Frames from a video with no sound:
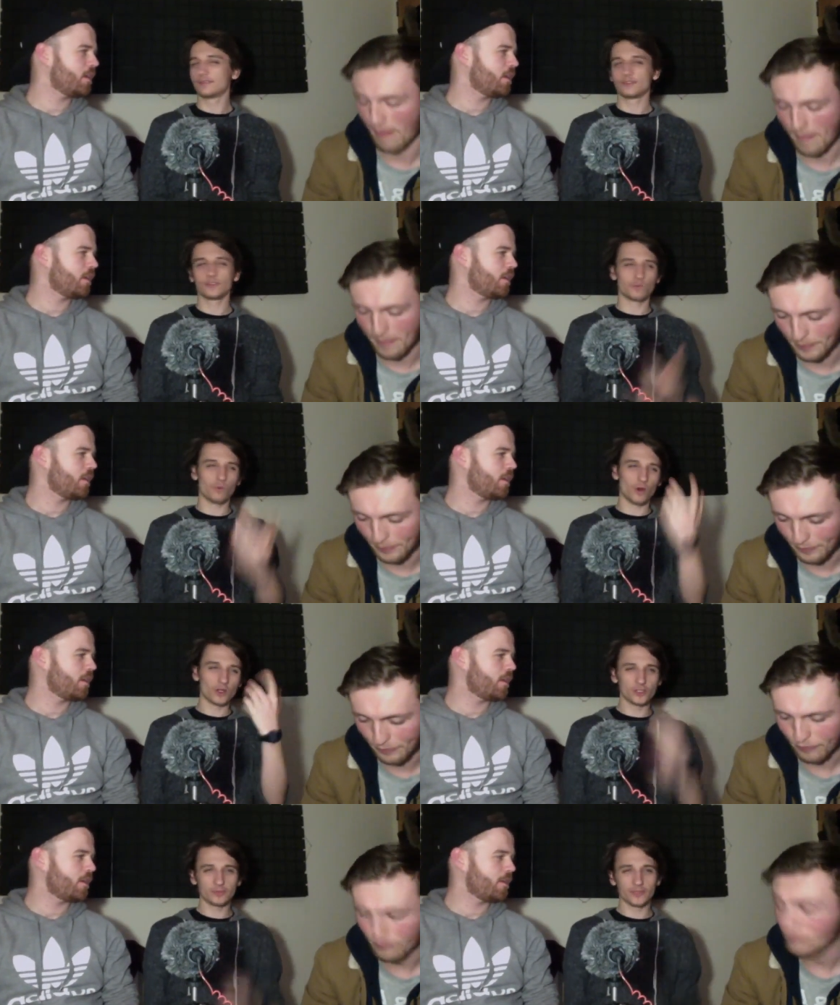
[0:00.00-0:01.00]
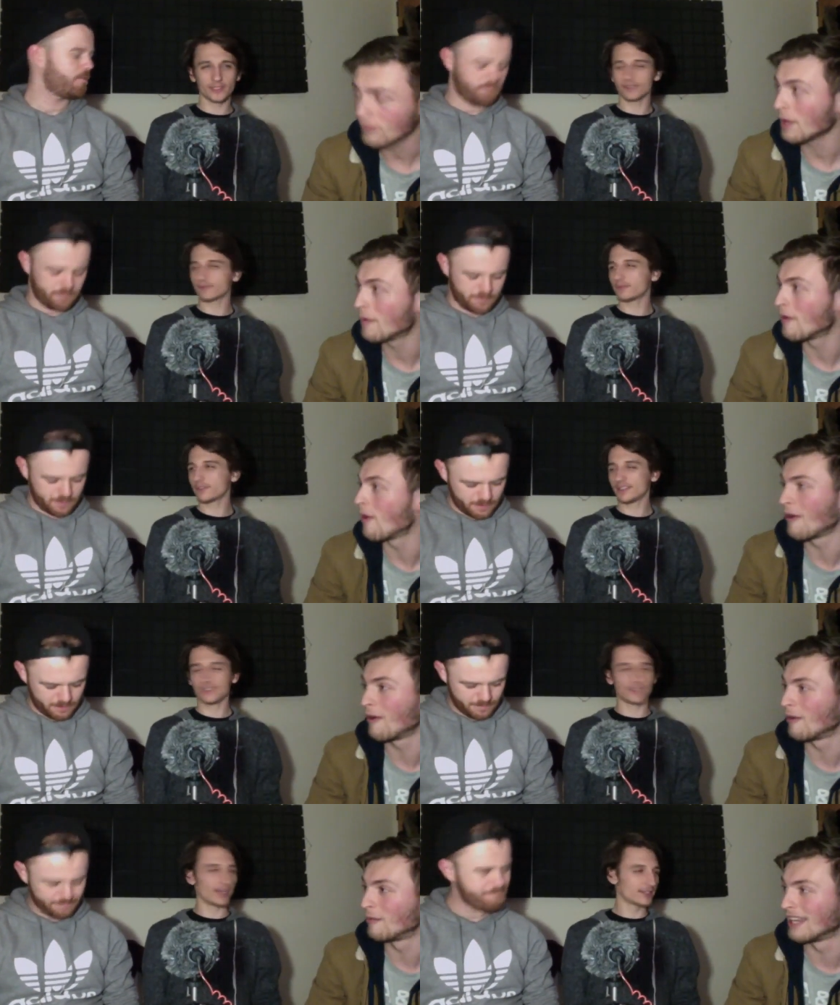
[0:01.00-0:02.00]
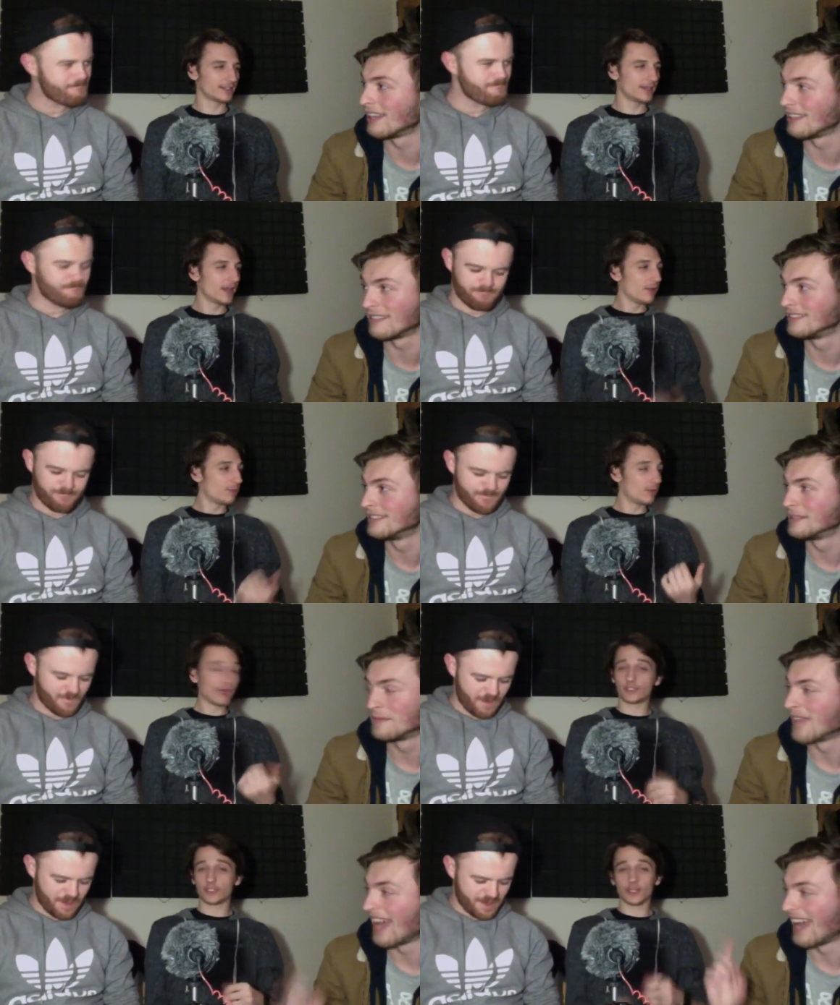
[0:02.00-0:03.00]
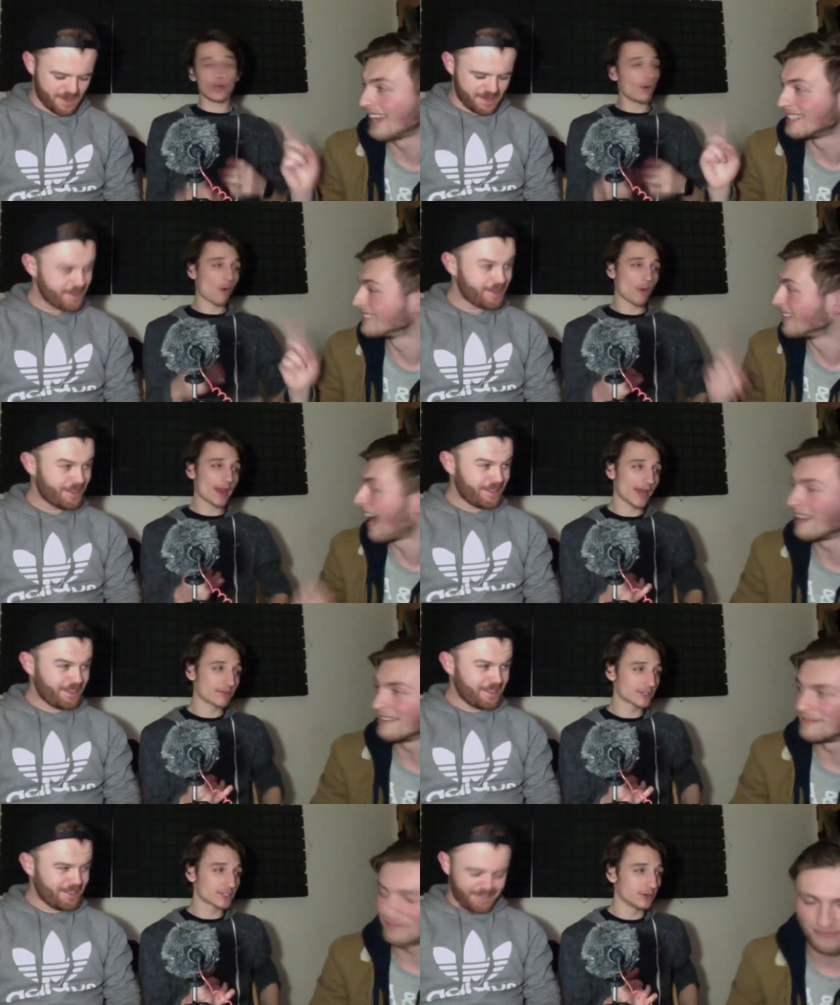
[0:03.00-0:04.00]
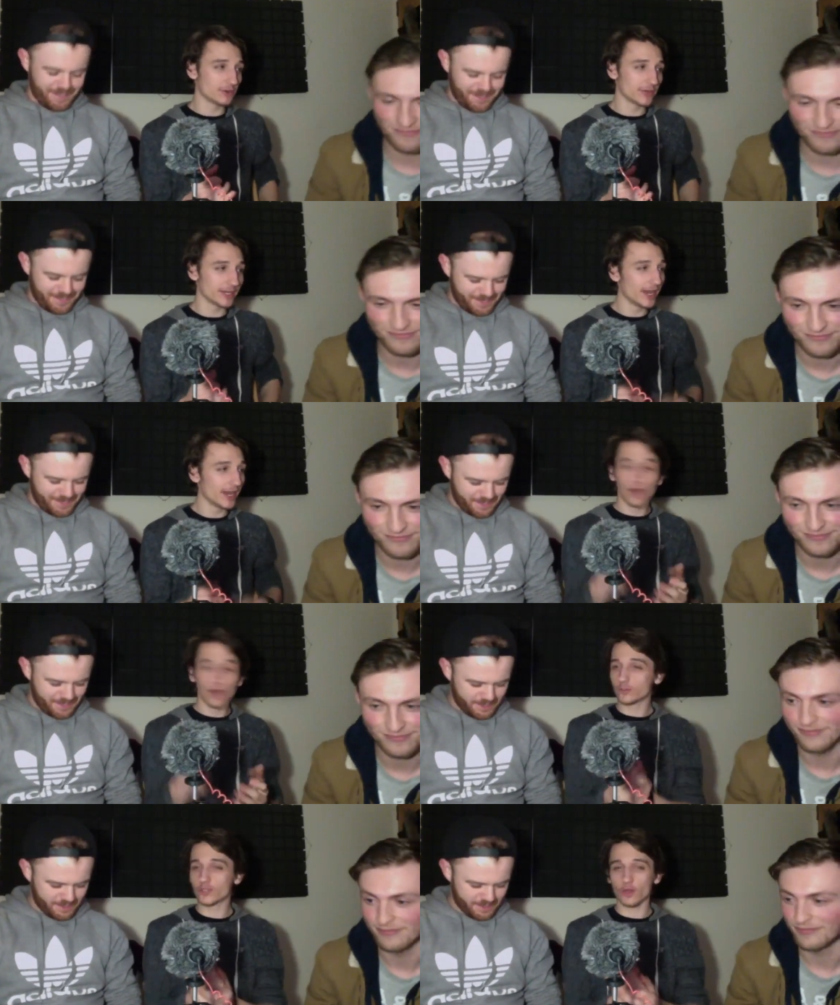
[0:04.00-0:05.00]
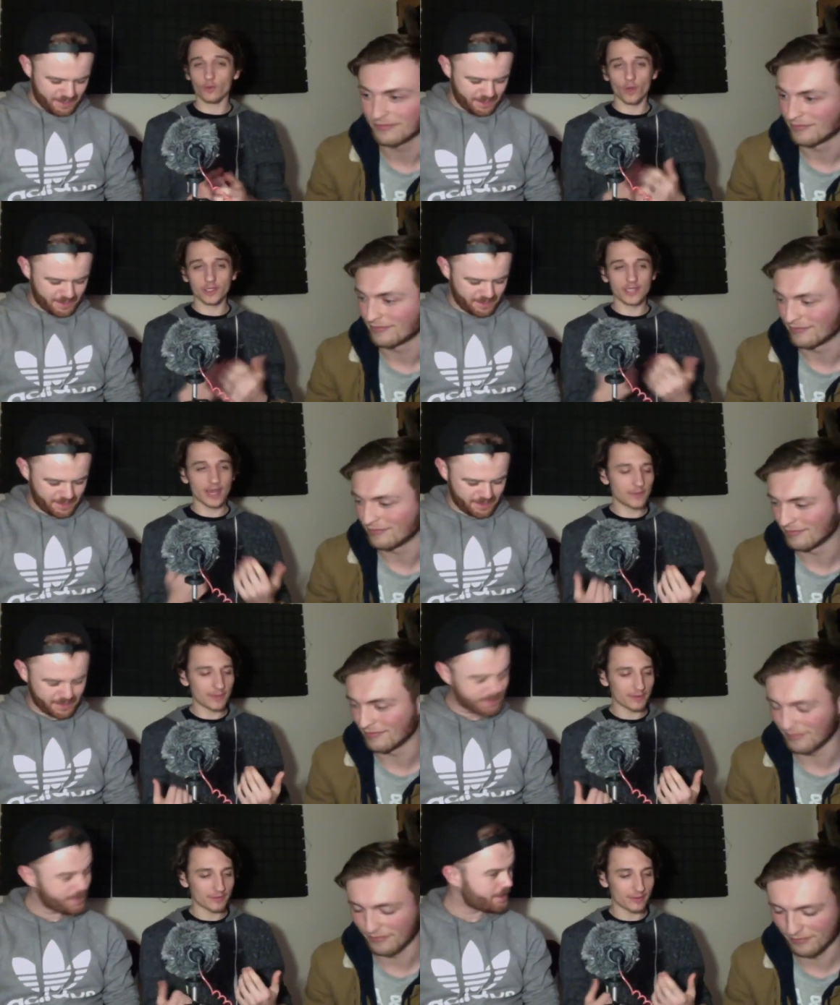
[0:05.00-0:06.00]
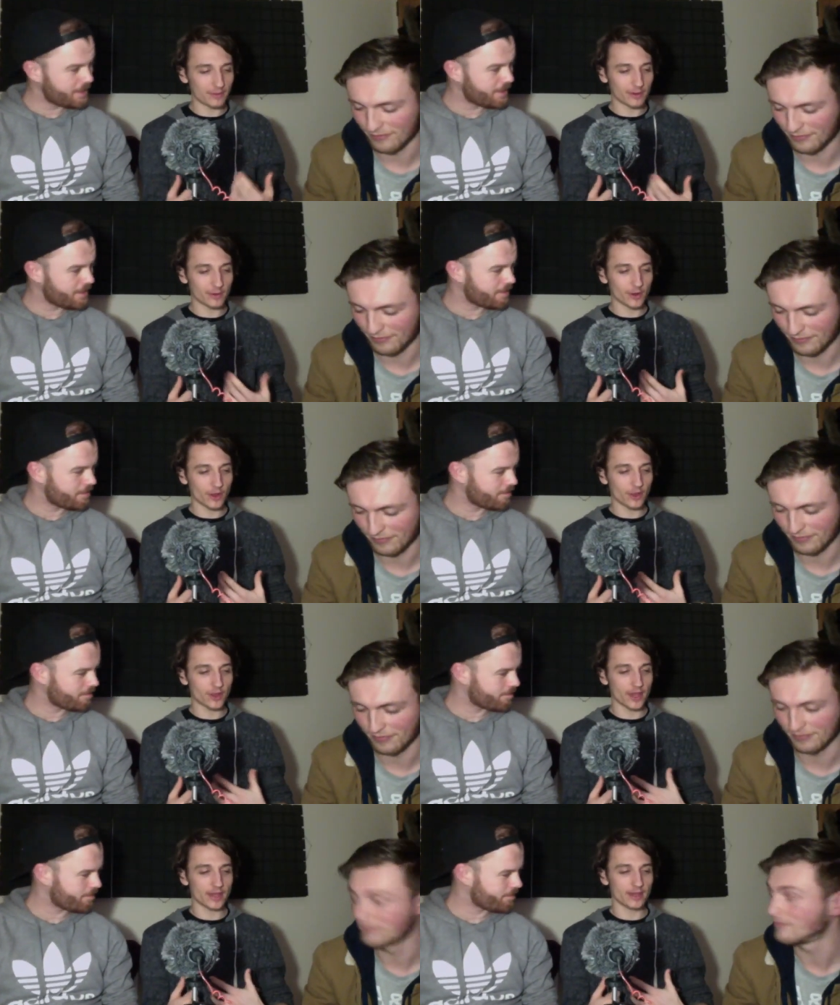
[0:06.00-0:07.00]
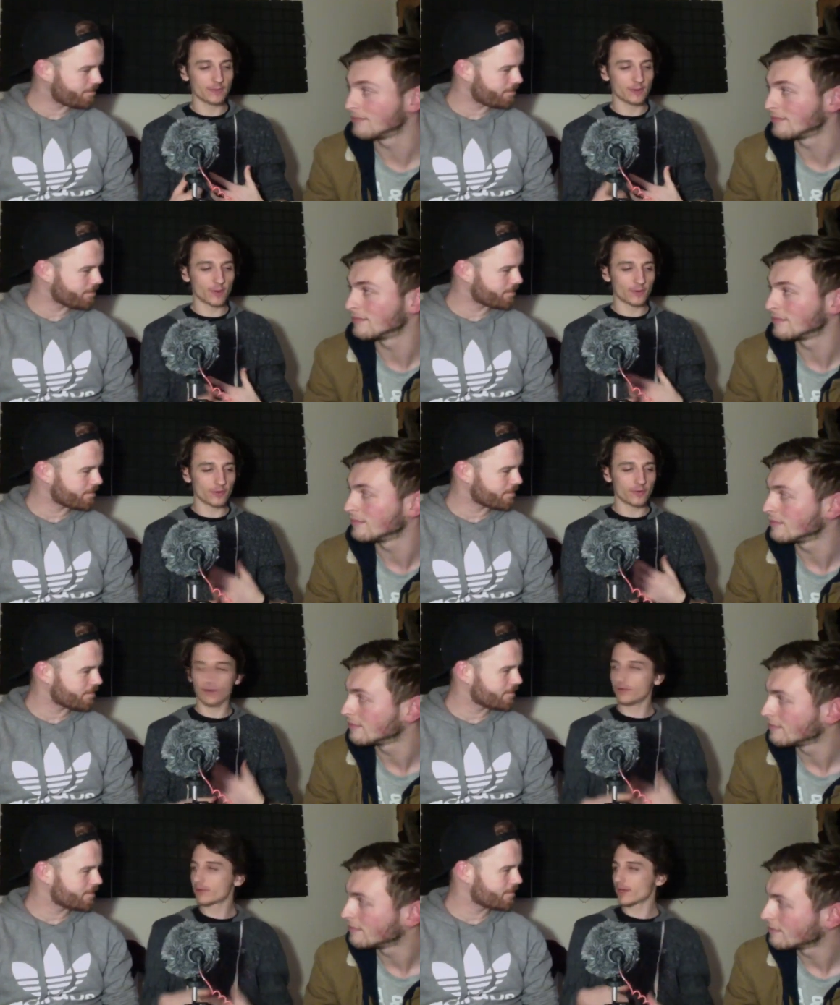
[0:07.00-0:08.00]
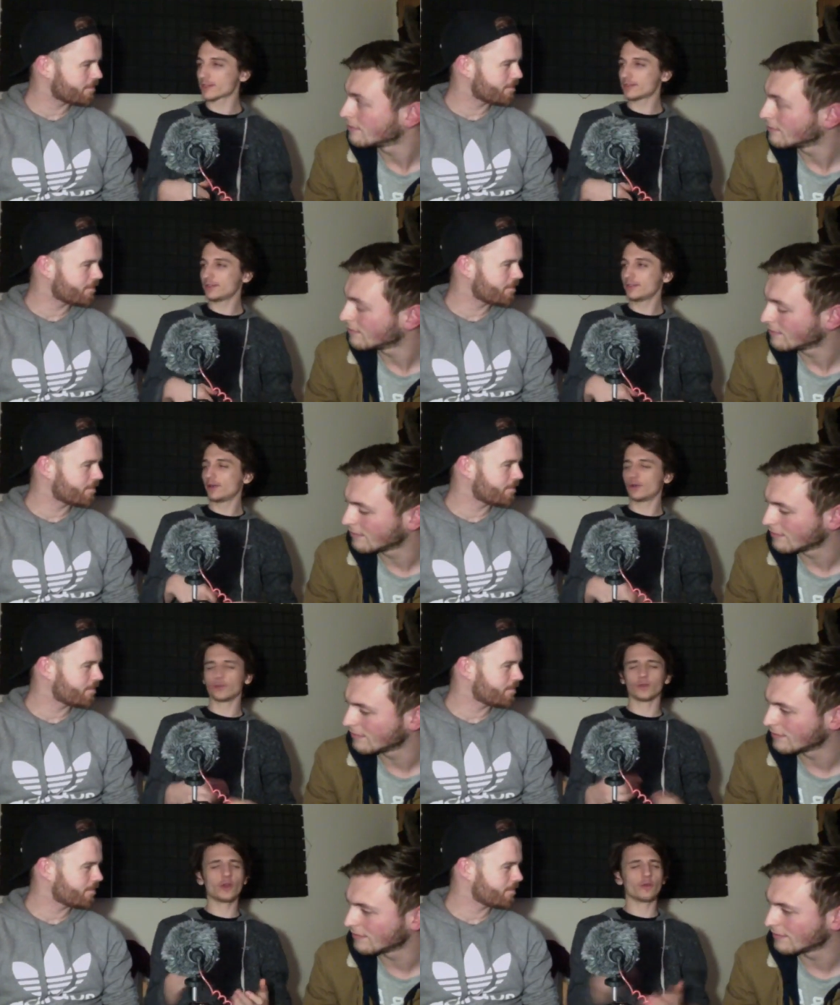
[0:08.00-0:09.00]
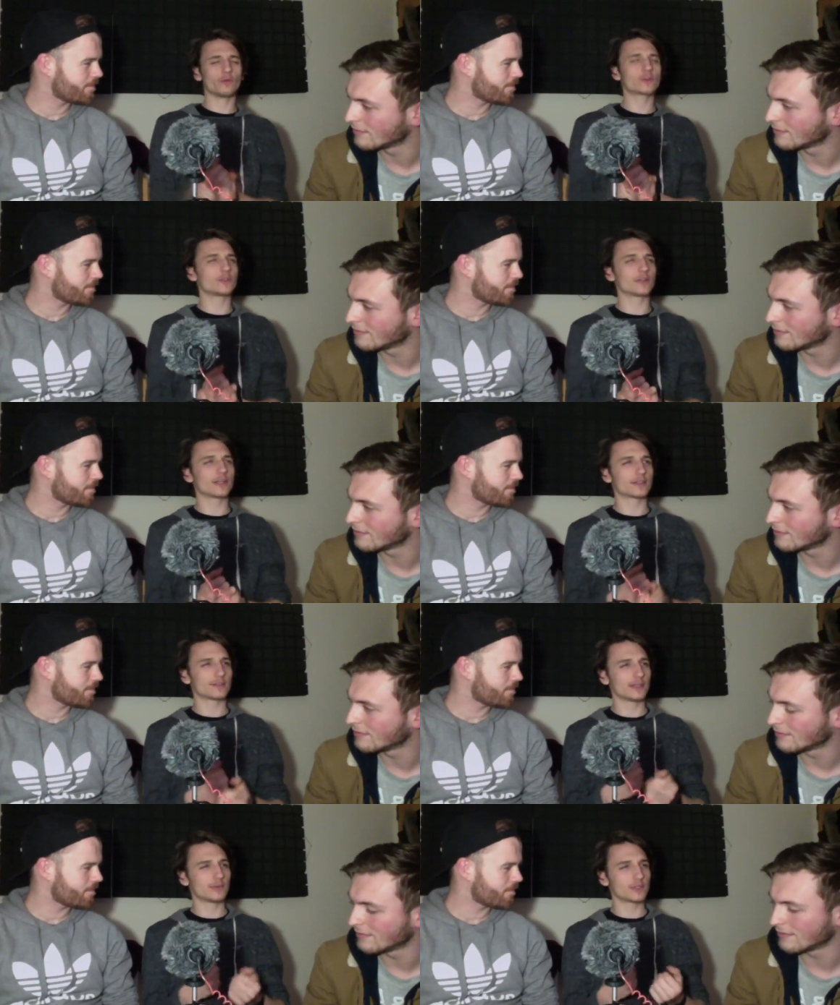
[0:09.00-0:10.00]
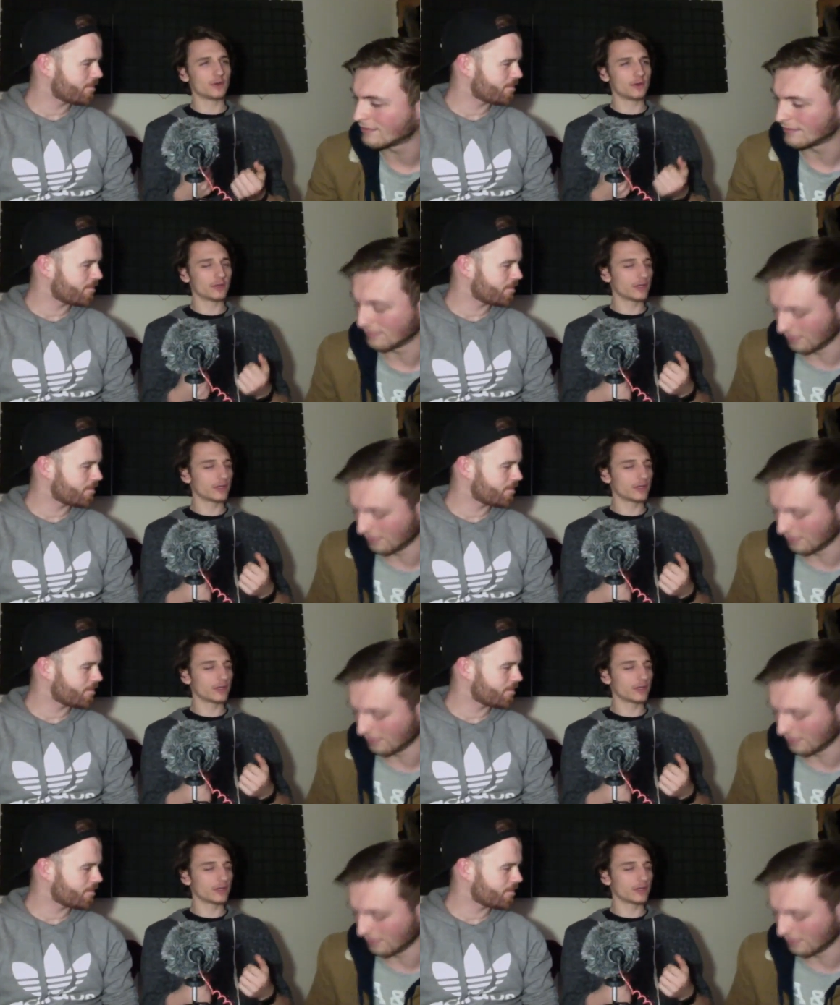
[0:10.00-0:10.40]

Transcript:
Speaker 1: Just watch them, like. Oh sexy. well. We do you know I what? We have a story. So one time, me and my family we were on holiday and we were wandering around Newcastle or no, it wasn't Newcastle. I think it was York